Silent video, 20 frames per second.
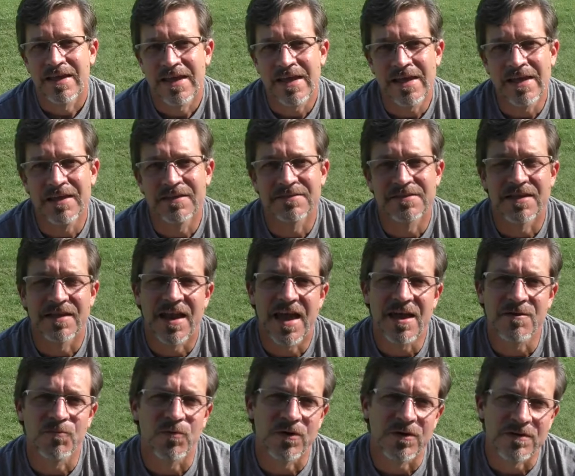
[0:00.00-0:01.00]
E is in
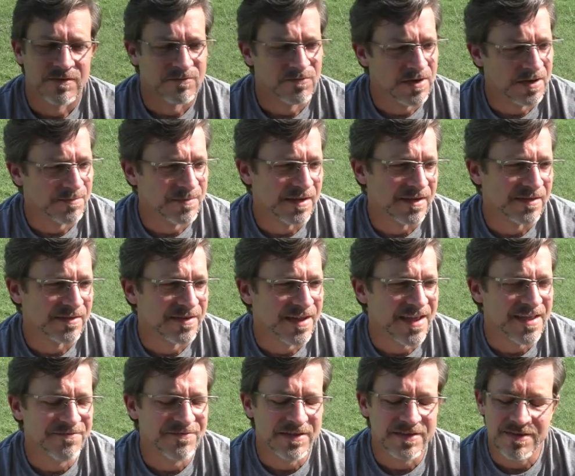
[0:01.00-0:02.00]
Edward. Wait a minute.
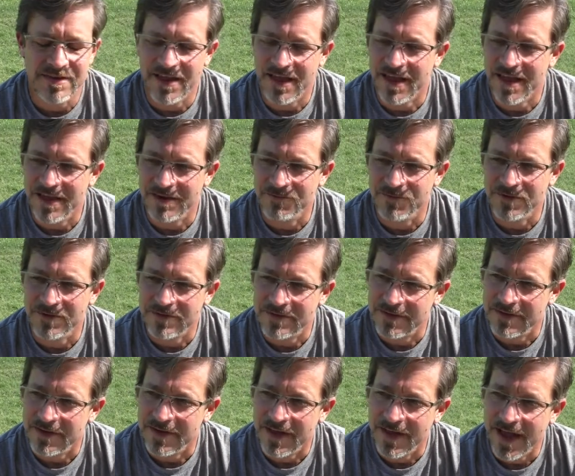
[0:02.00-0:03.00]
David? Edward?
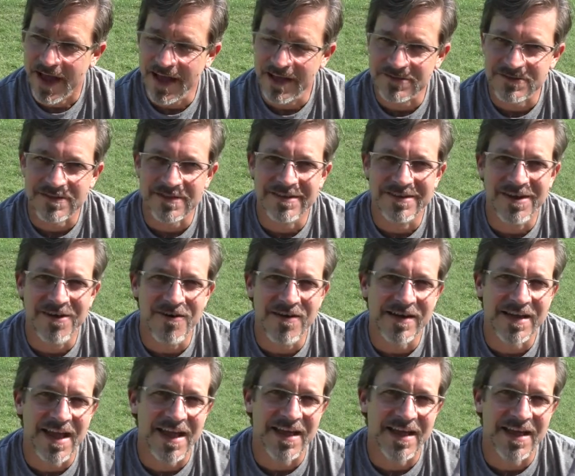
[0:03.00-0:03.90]
I actually know a